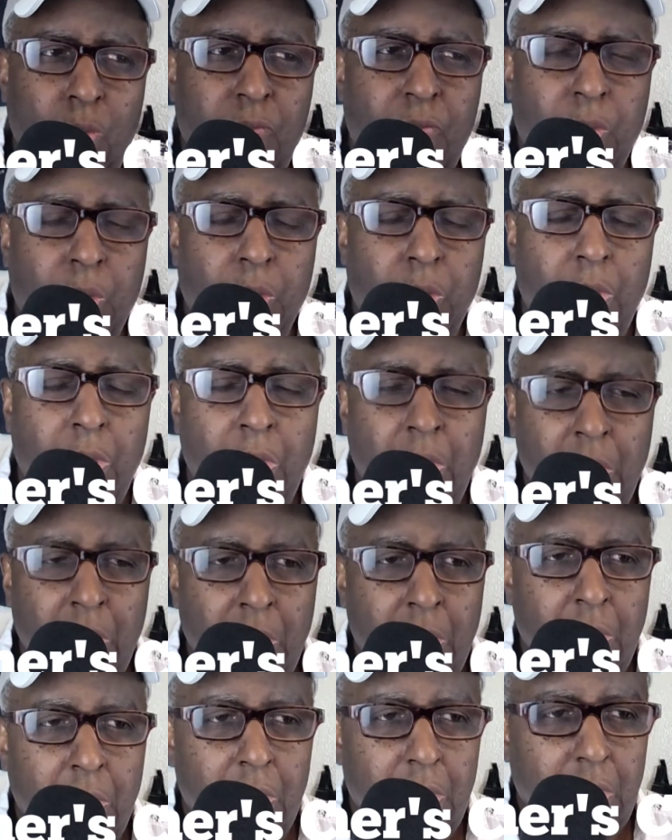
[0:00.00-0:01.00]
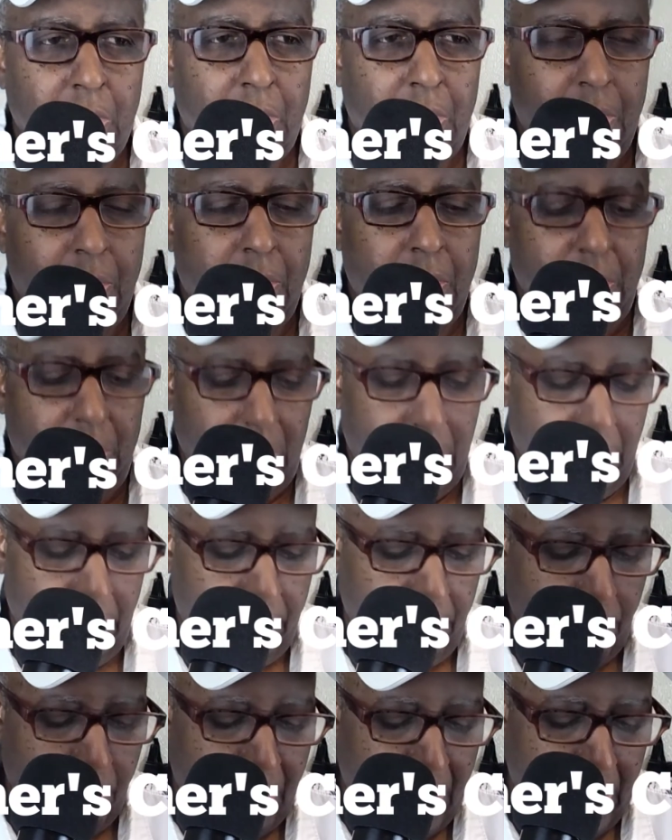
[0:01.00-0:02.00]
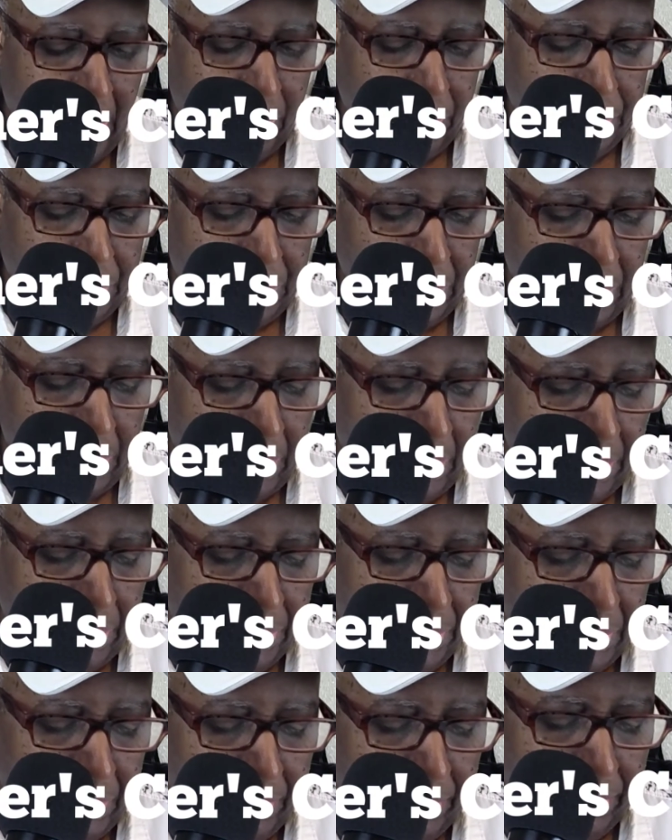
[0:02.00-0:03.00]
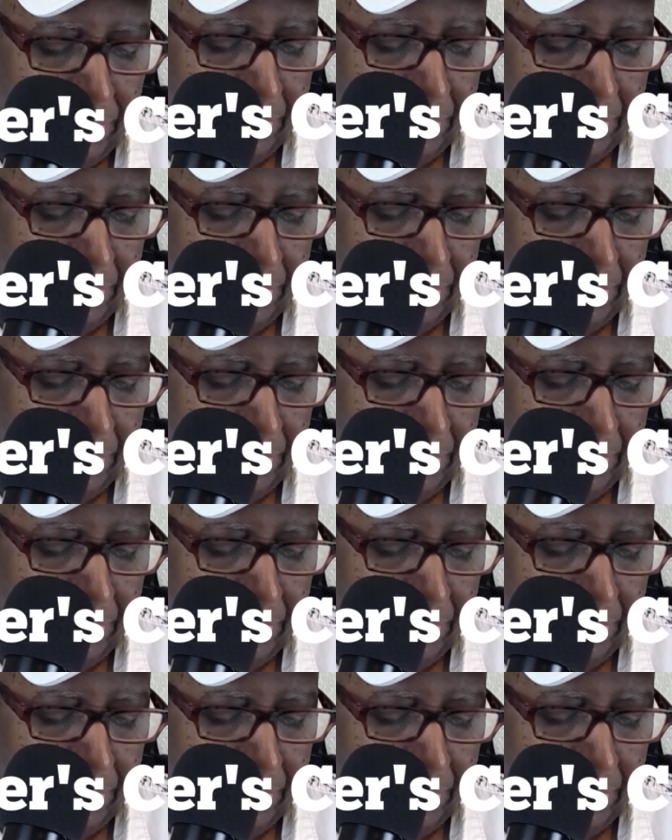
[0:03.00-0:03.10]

for mild cigars.